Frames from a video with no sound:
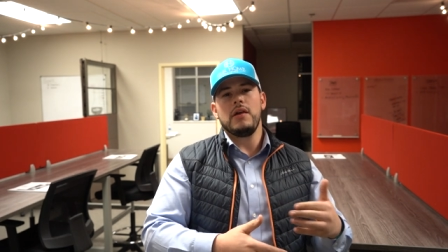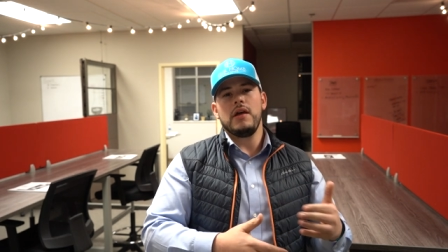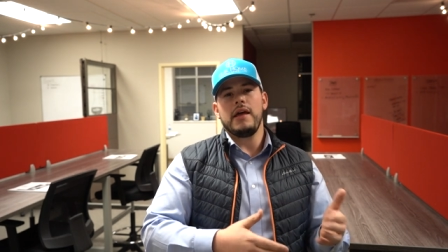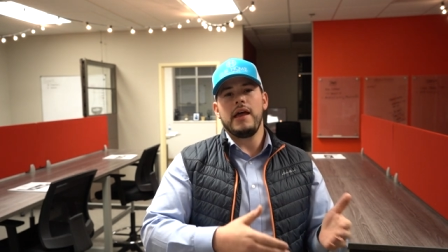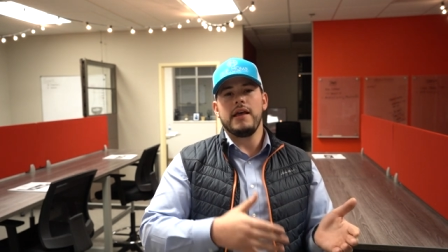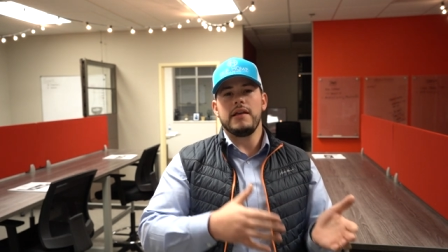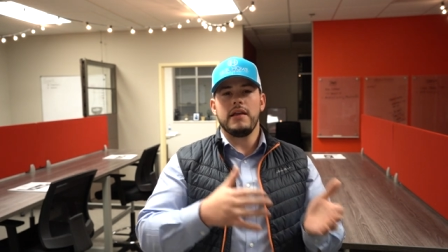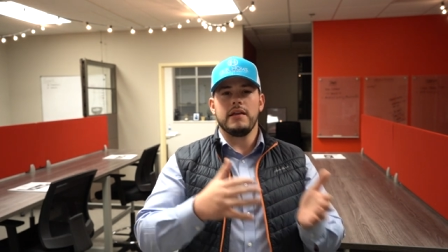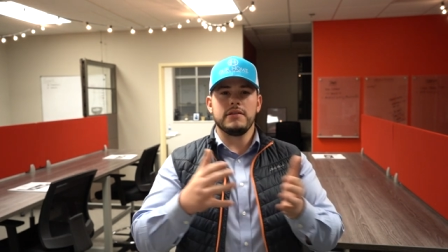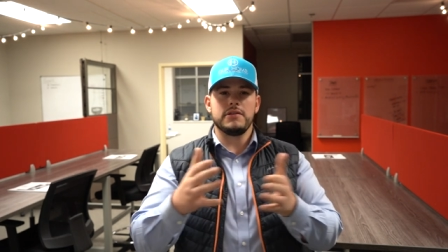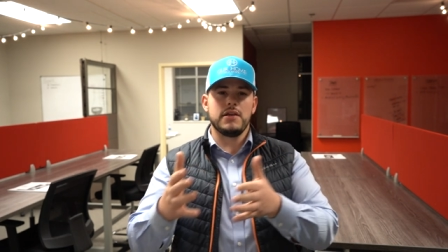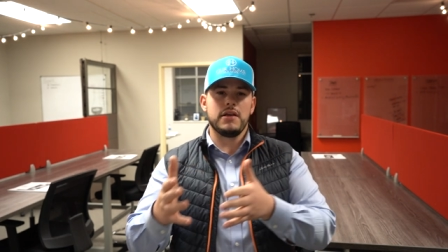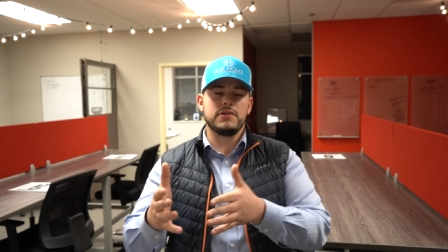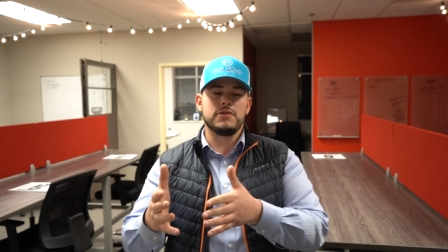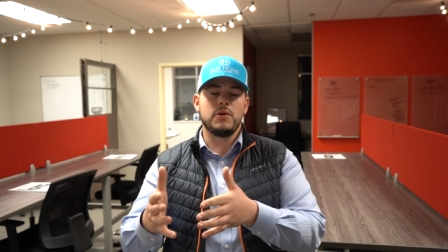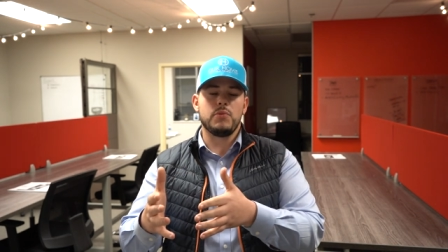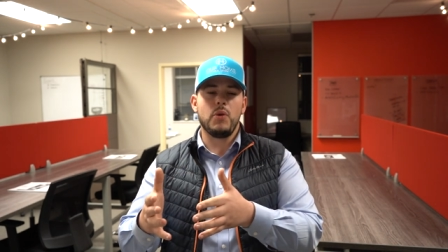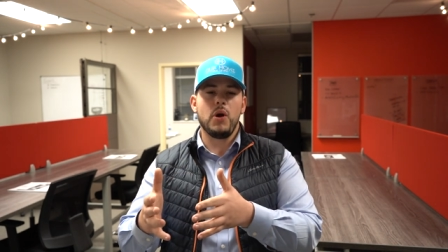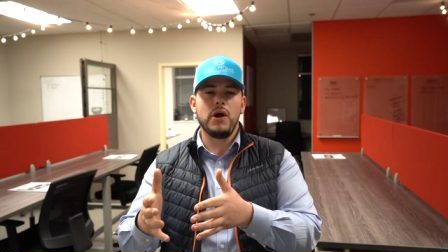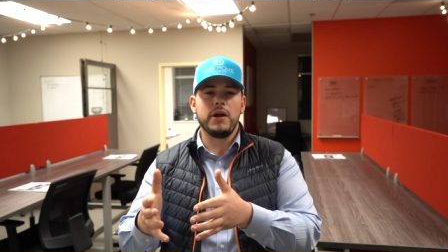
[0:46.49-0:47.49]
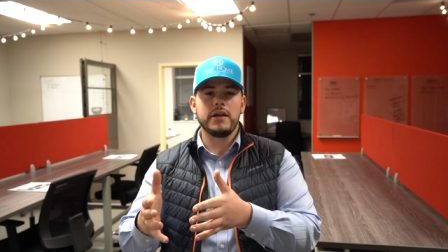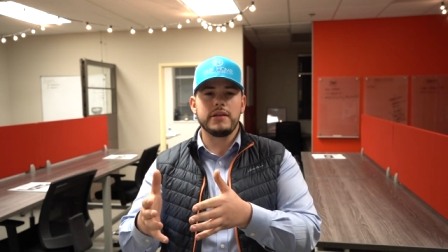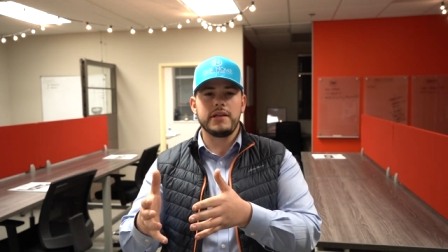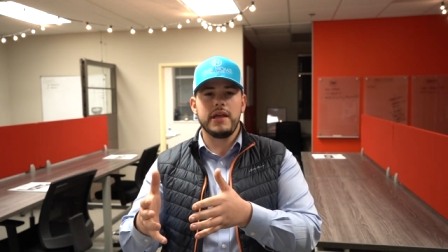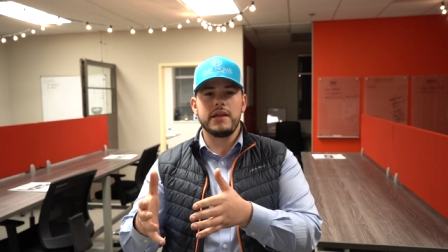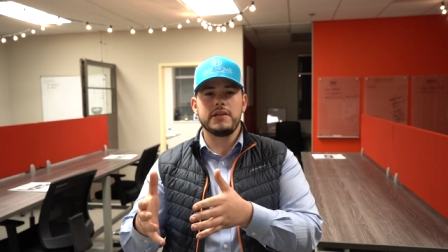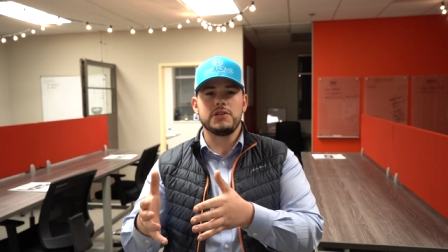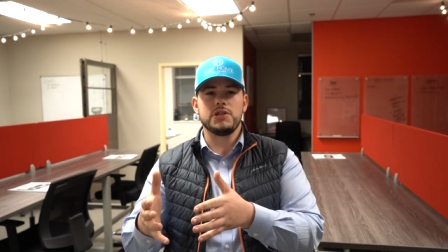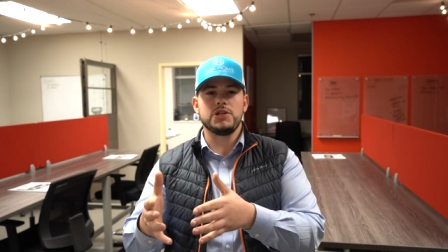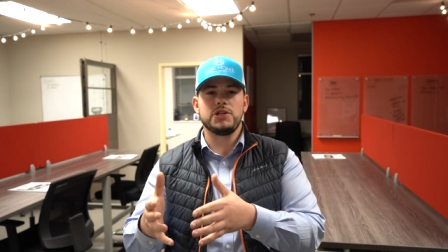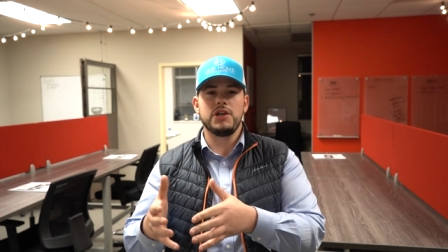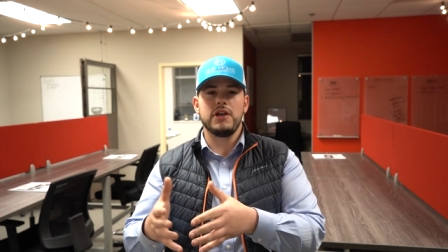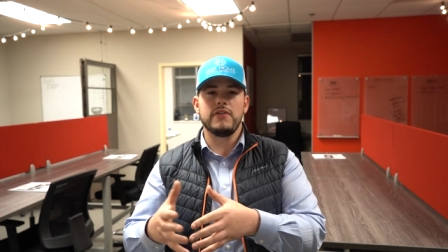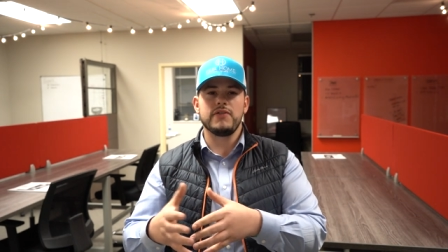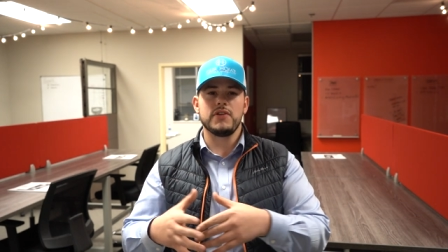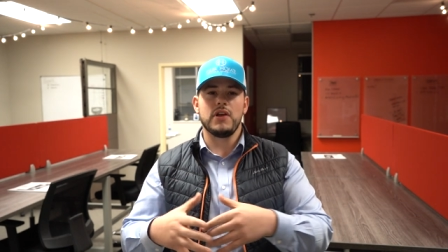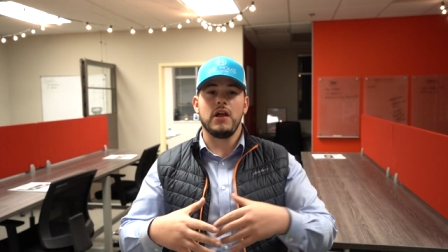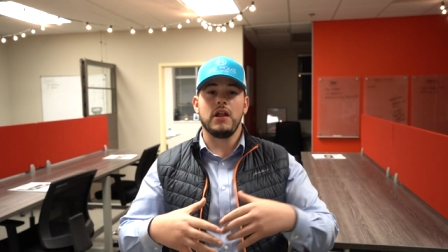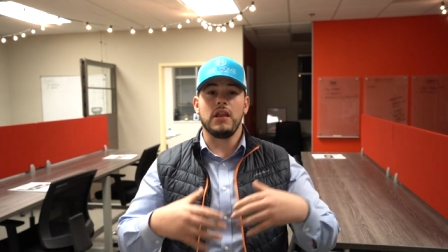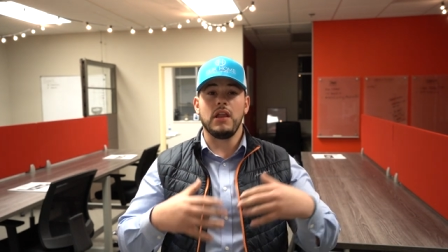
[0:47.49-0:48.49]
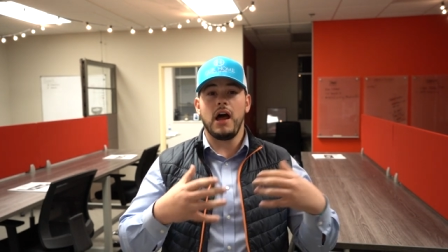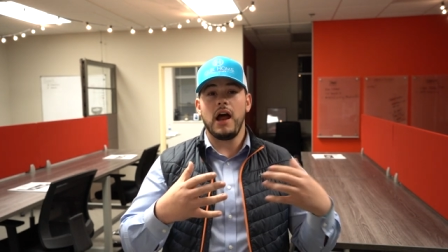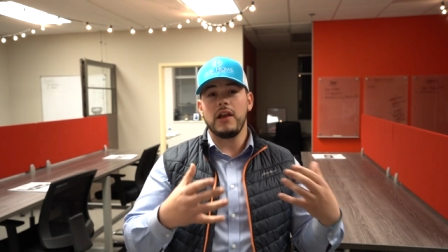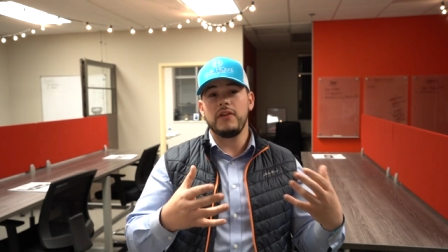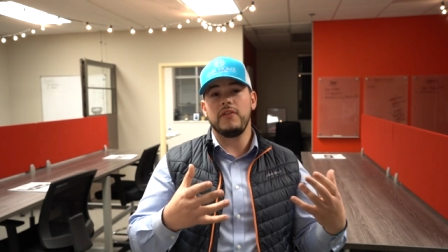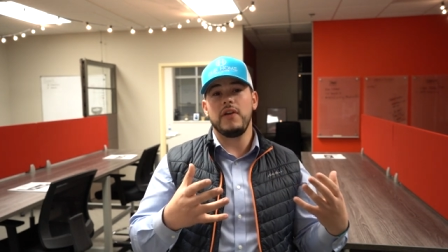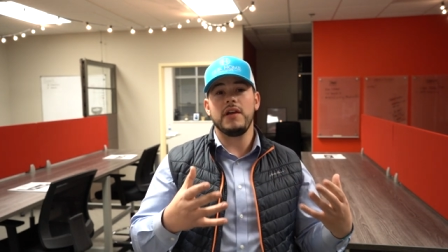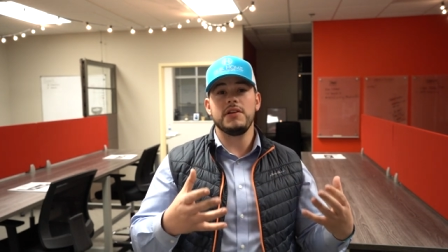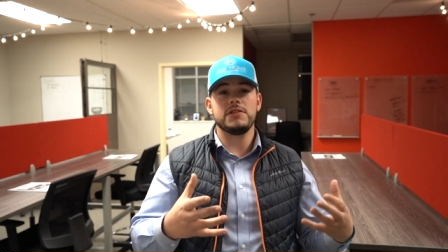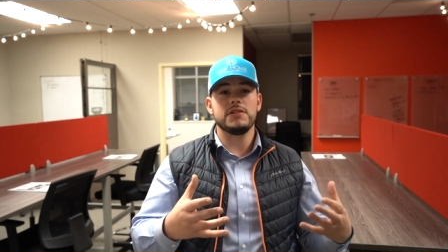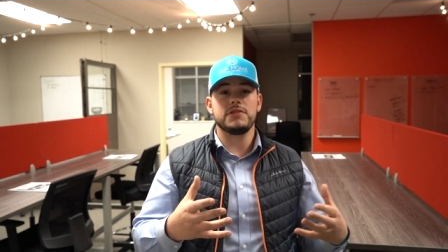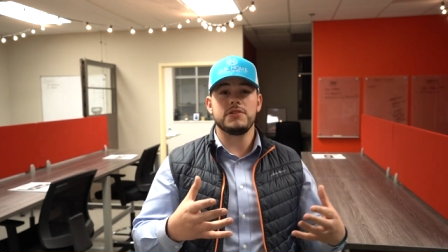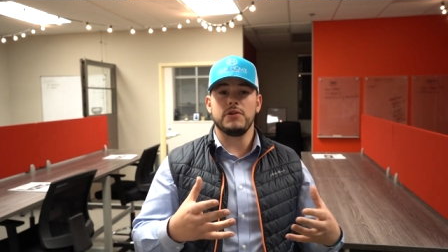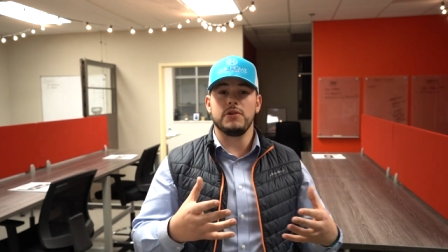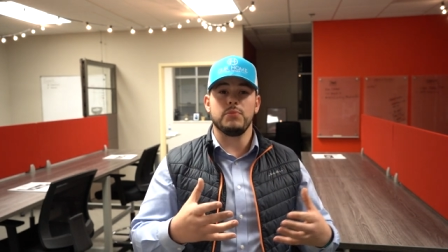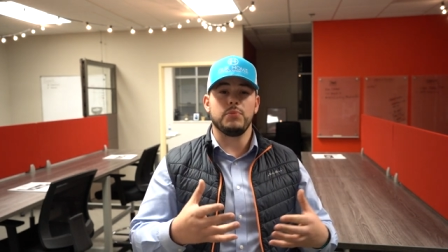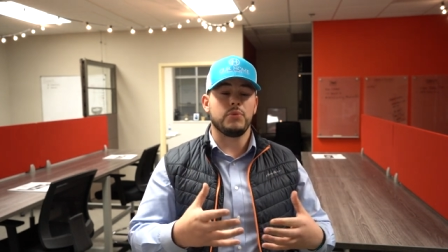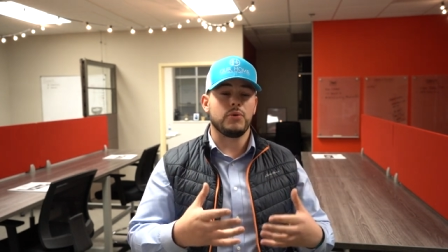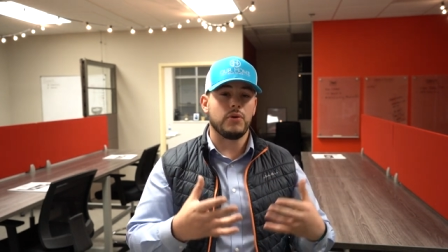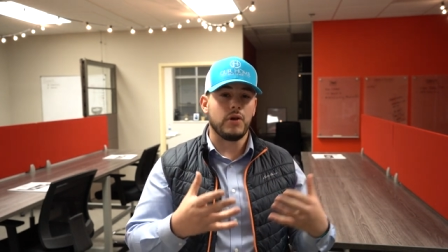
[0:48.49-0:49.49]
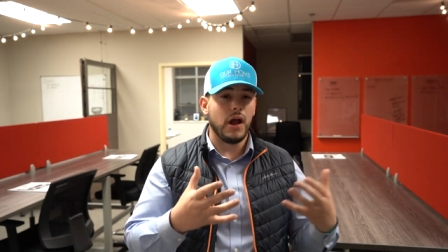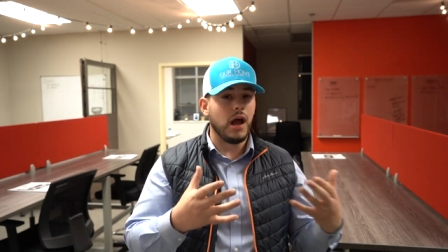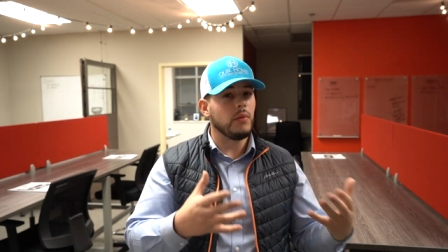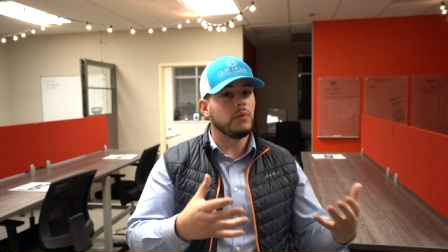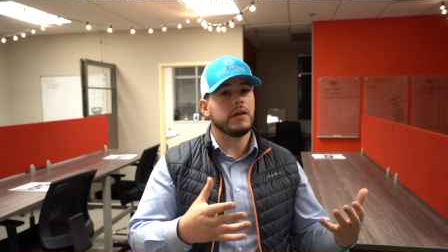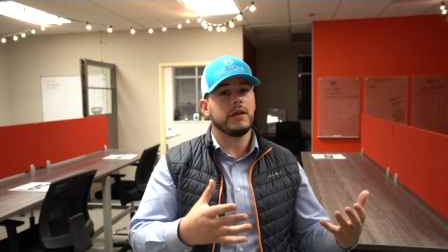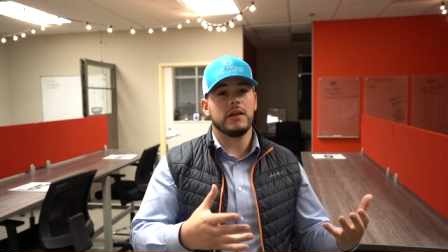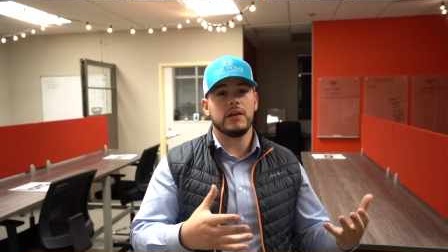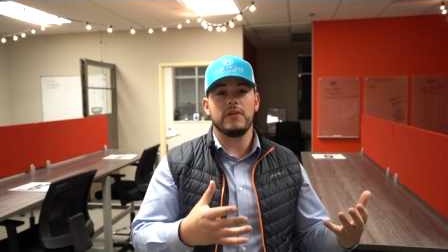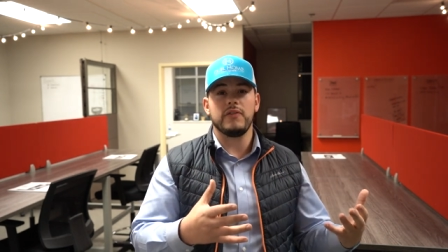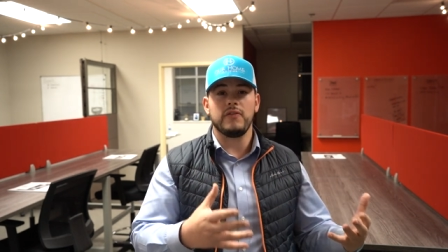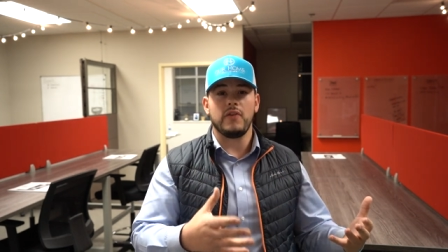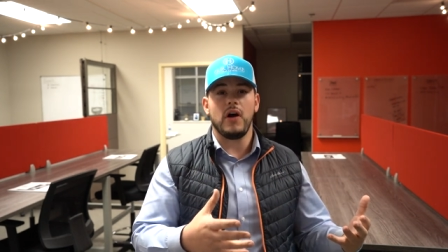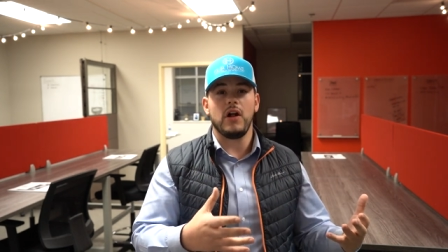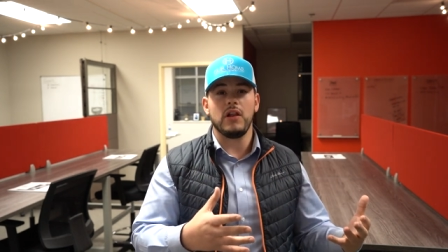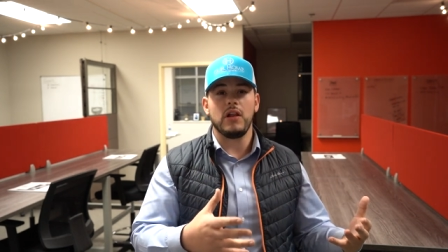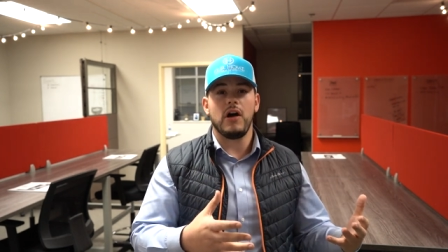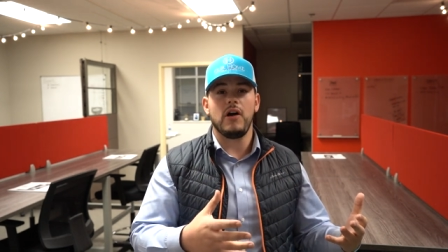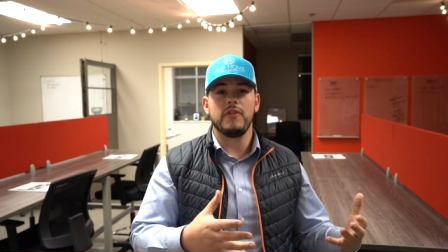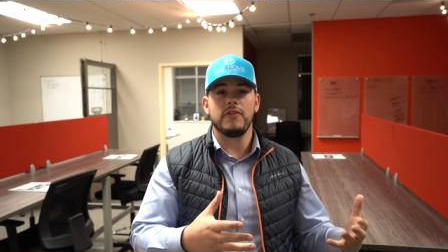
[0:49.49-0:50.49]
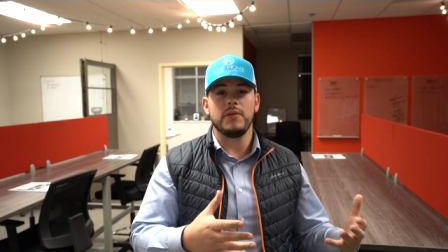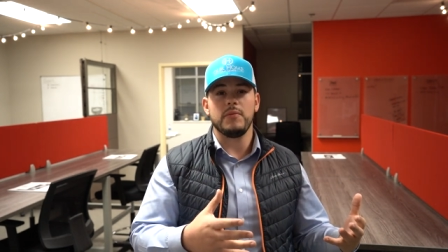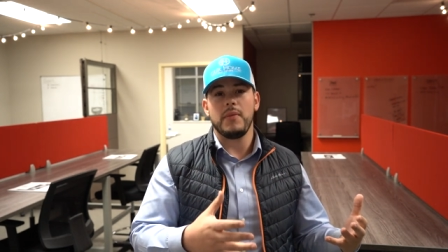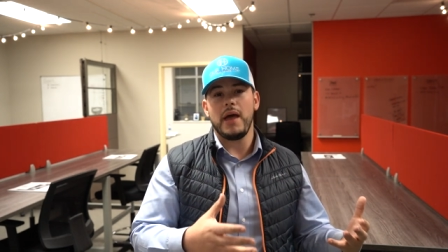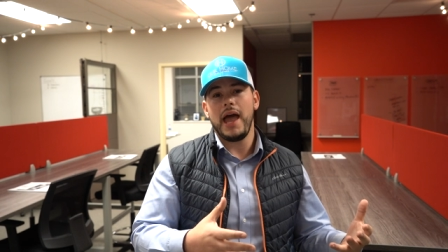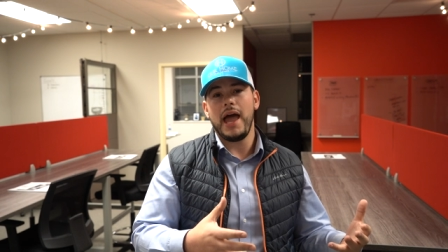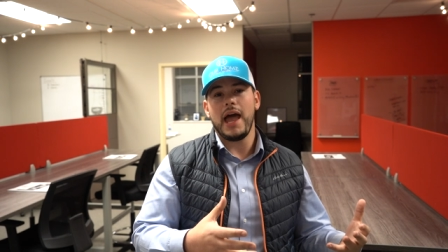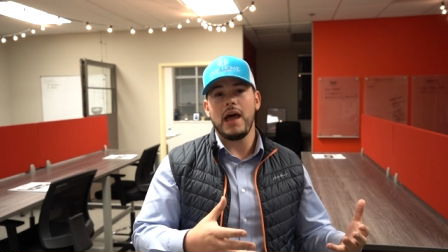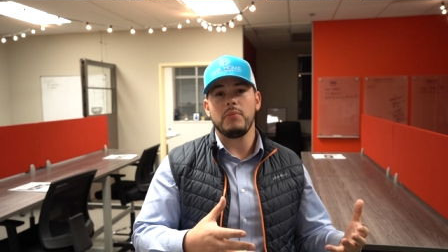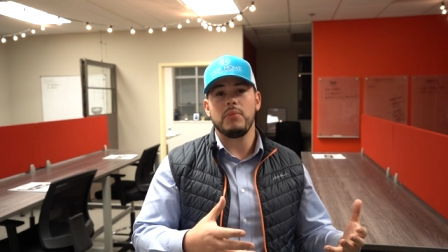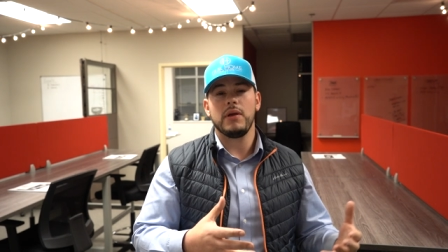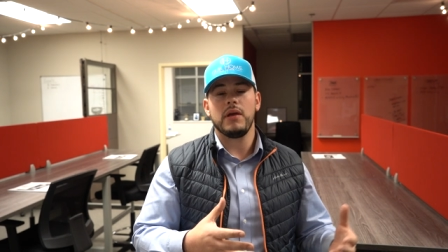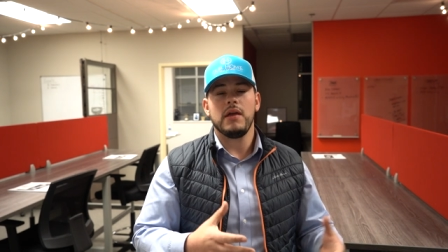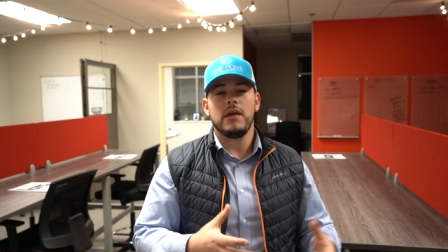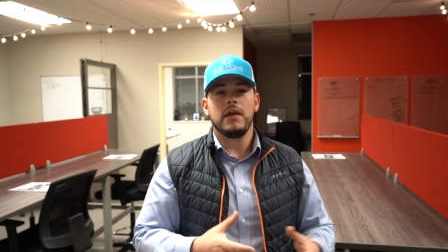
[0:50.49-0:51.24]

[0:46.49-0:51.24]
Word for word: as, as our market takes a shift a lot of agents are probably going to fall off the map